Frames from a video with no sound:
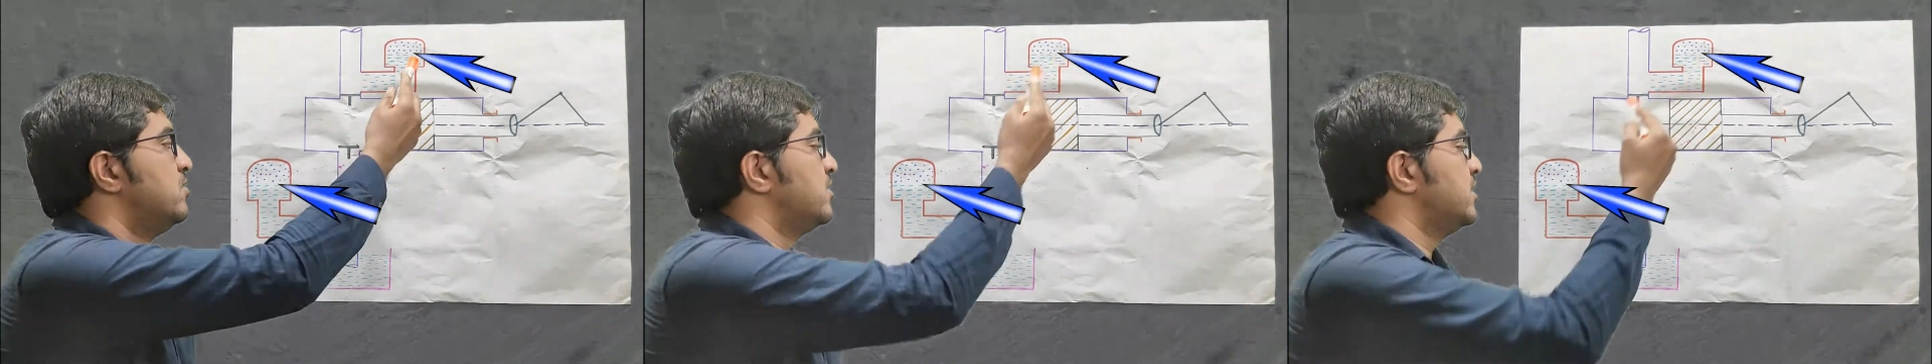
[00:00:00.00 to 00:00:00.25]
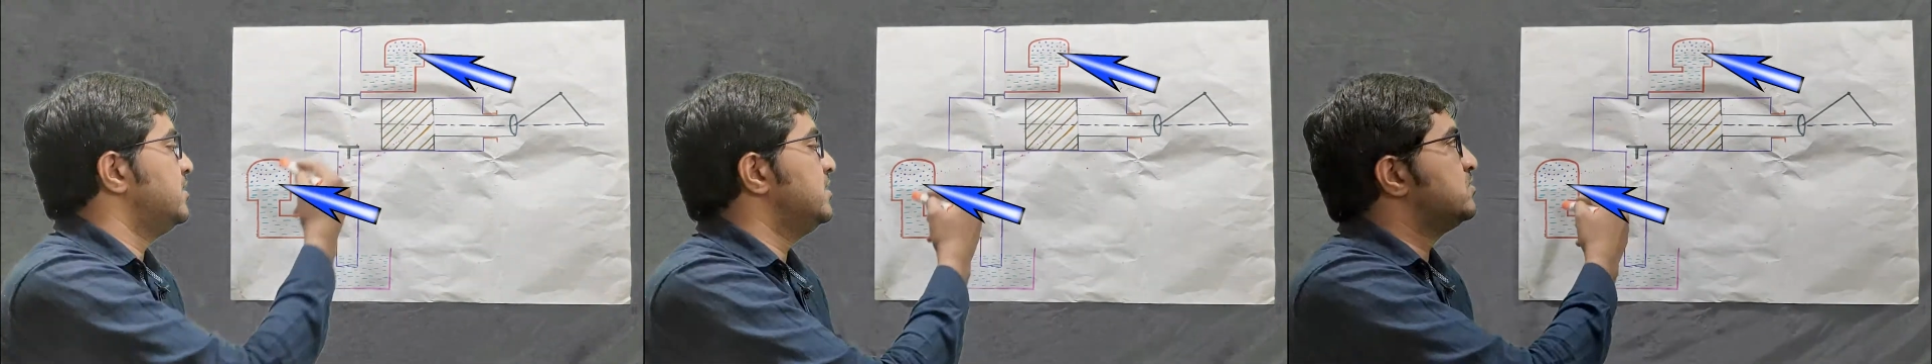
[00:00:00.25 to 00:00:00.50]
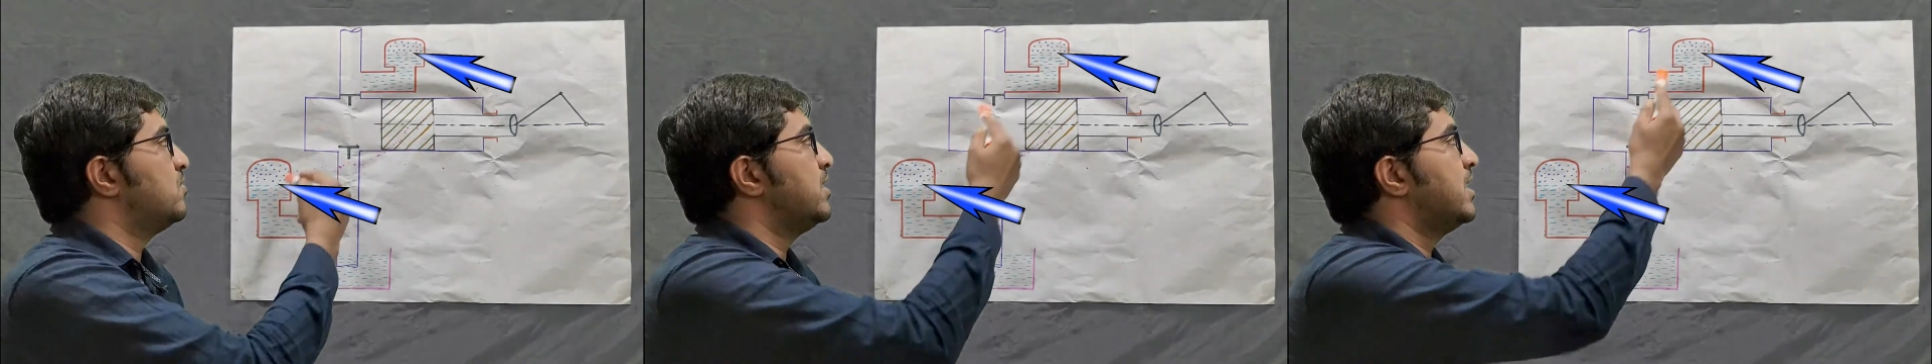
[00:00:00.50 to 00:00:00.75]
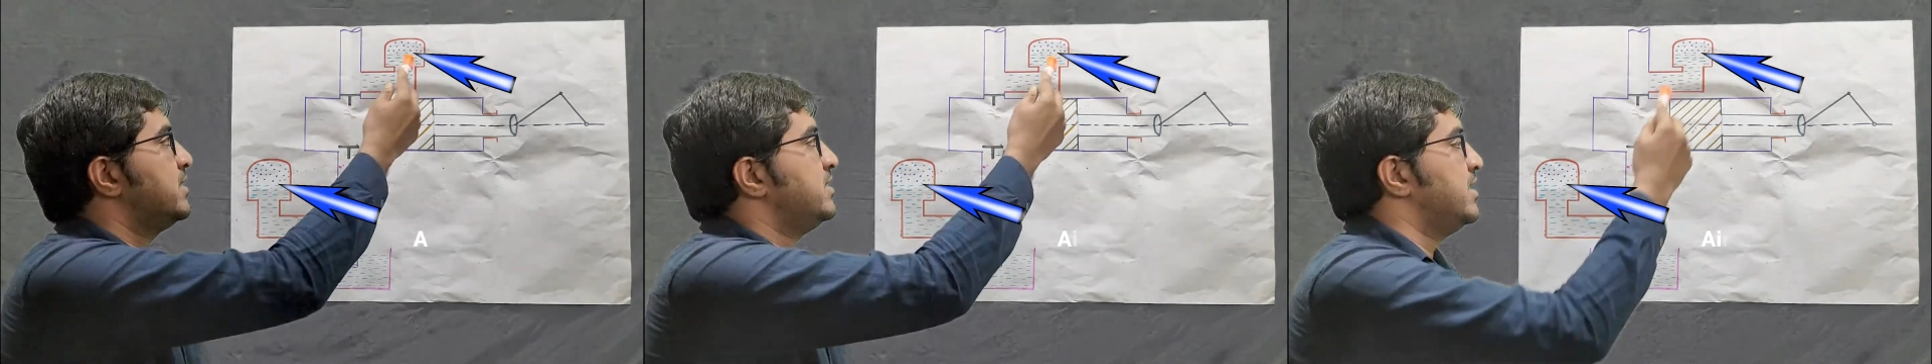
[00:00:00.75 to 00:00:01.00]
Okay, these
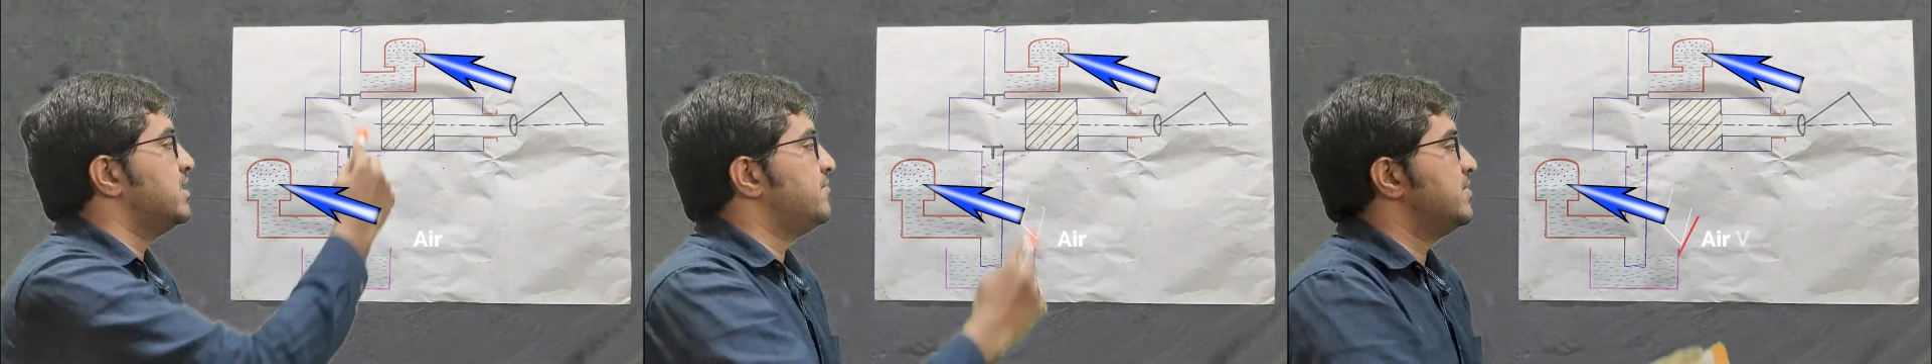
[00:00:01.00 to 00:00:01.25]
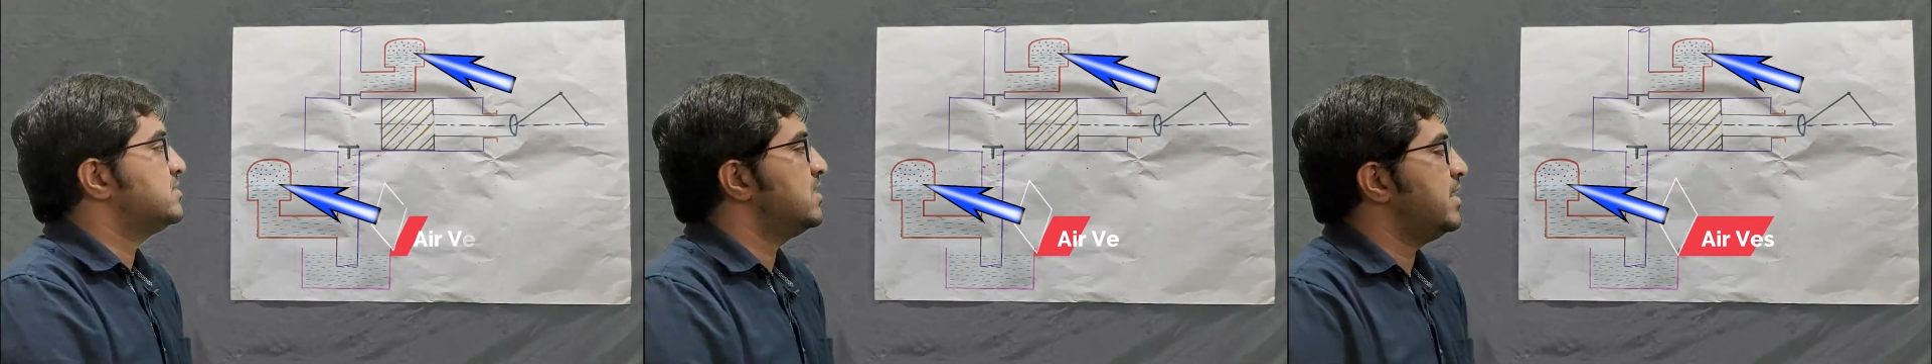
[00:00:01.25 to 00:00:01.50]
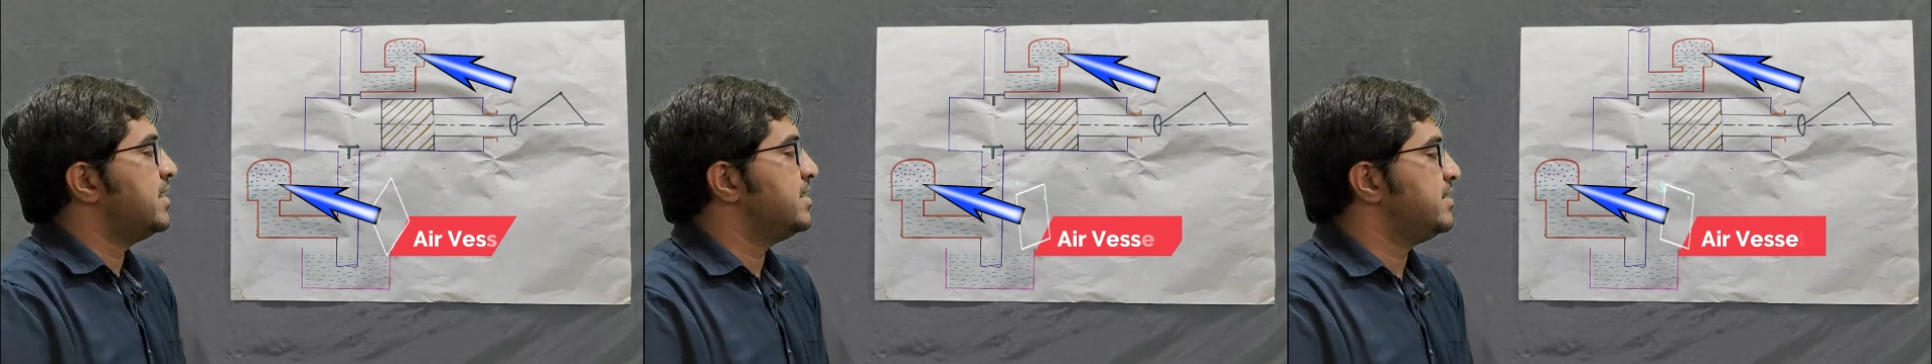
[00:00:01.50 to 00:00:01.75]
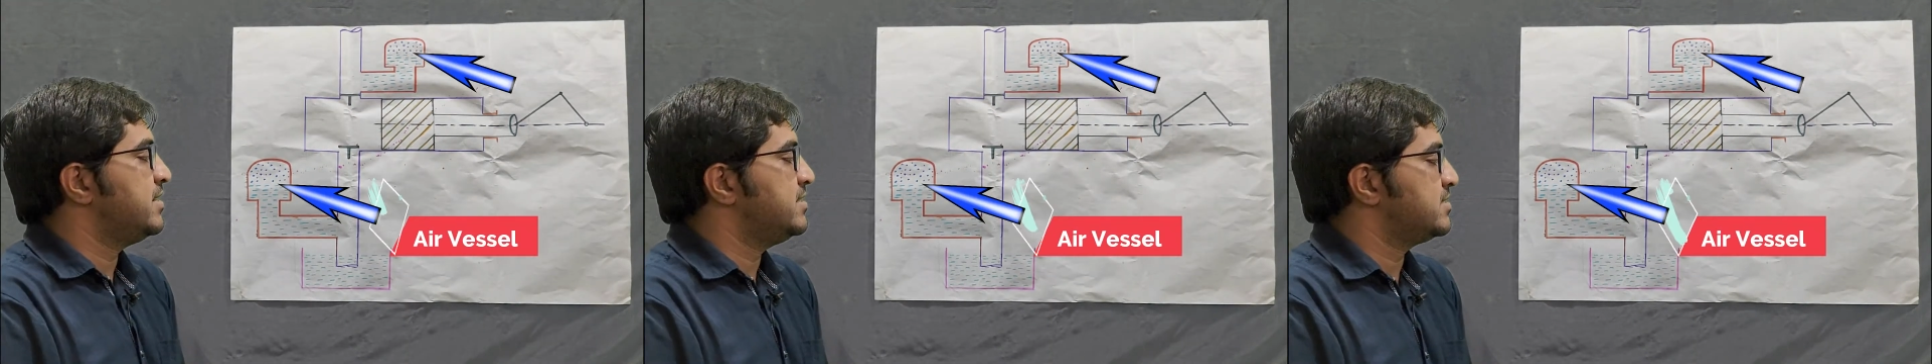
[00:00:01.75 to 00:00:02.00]
all are the air vessel and
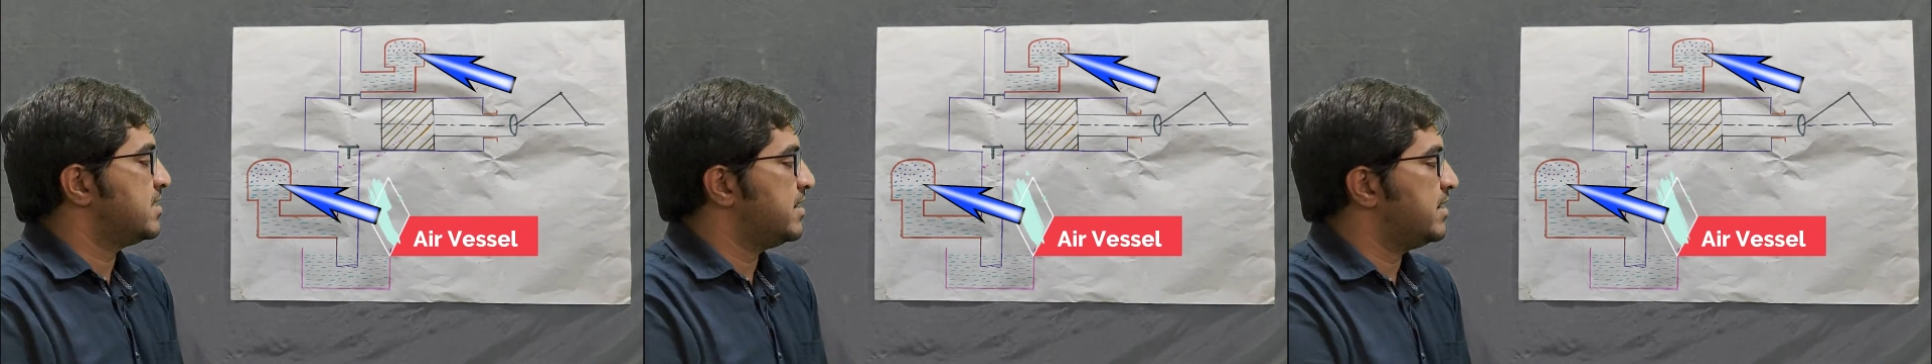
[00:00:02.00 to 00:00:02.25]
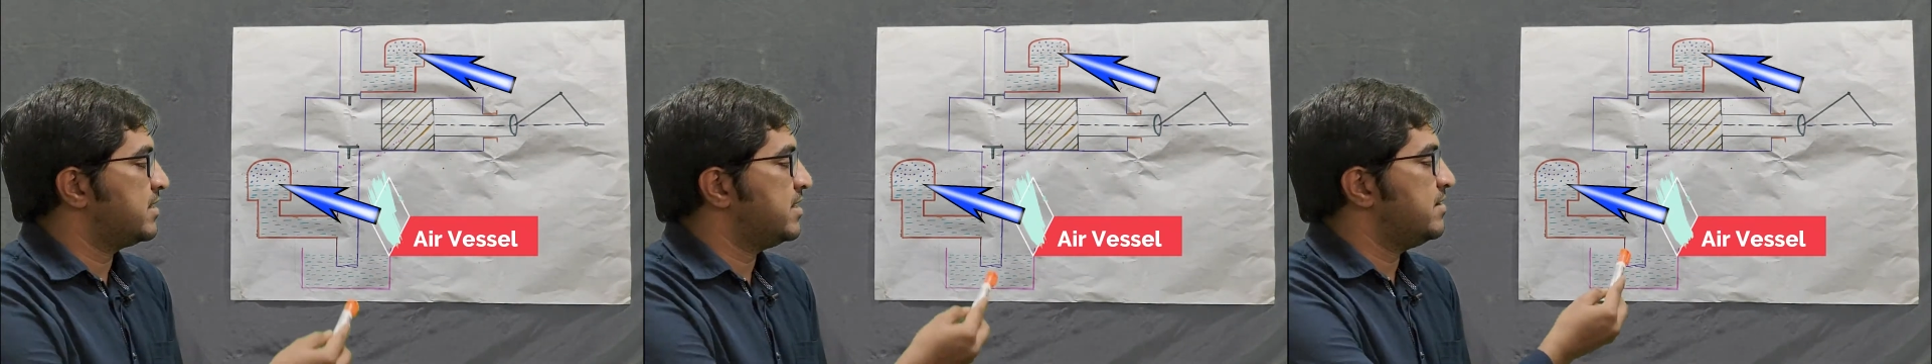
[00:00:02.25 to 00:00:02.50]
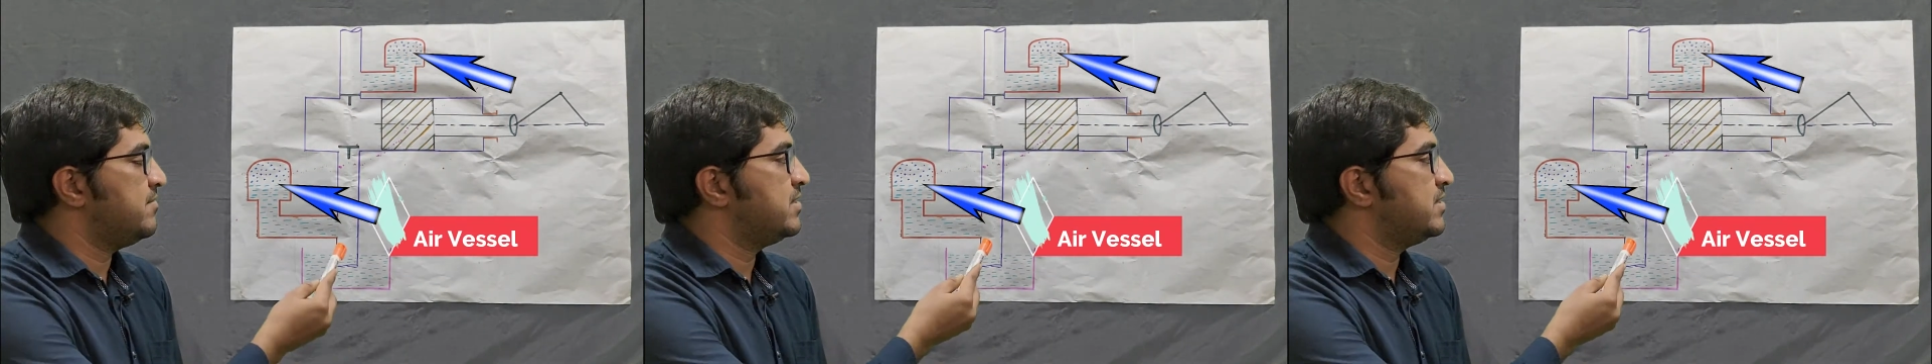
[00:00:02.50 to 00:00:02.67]
it is connected